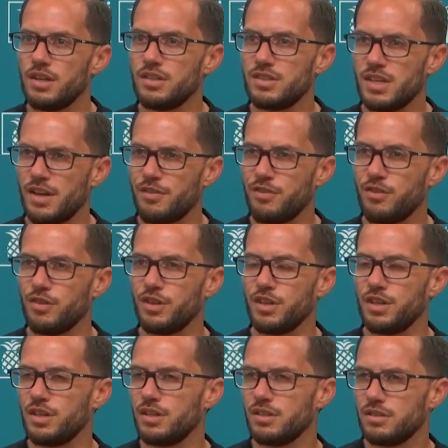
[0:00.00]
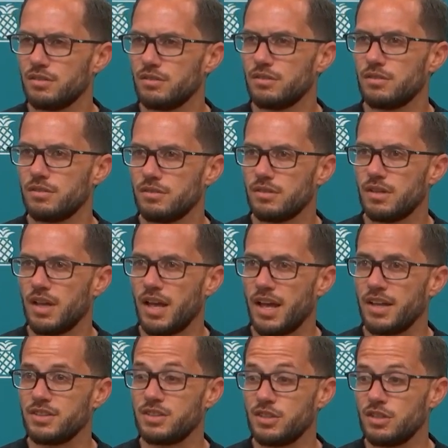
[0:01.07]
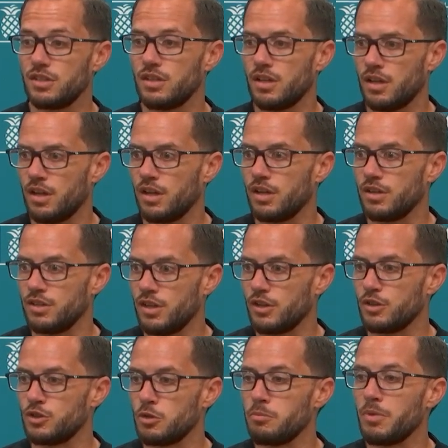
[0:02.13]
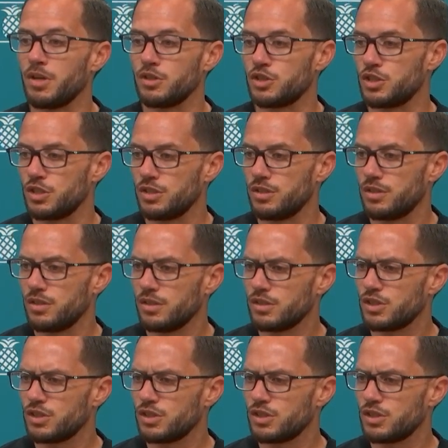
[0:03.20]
definitely adds another dimension.